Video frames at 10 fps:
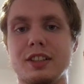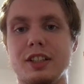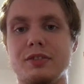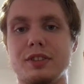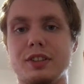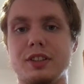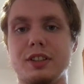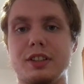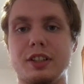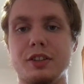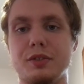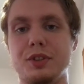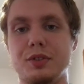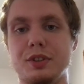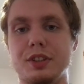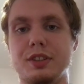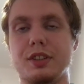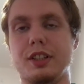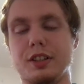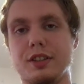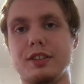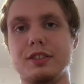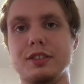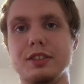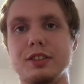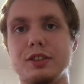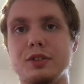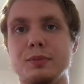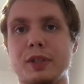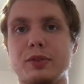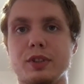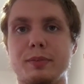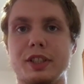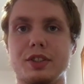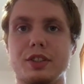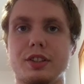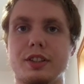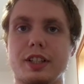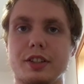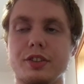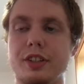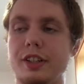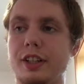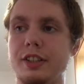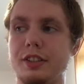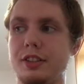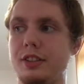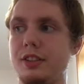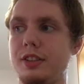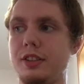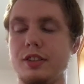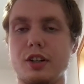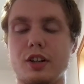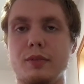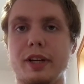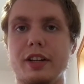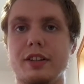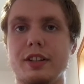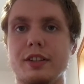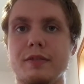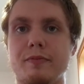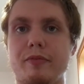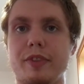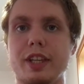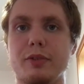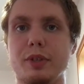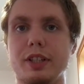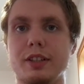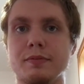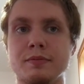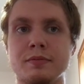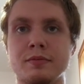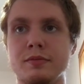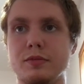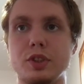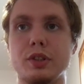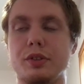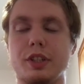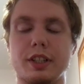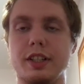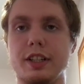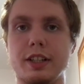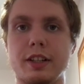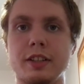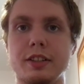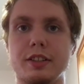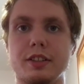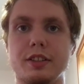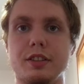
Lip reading: If the interview is a call, you might want to make sure that you're in a nice, calm area. That way, you're not going to get any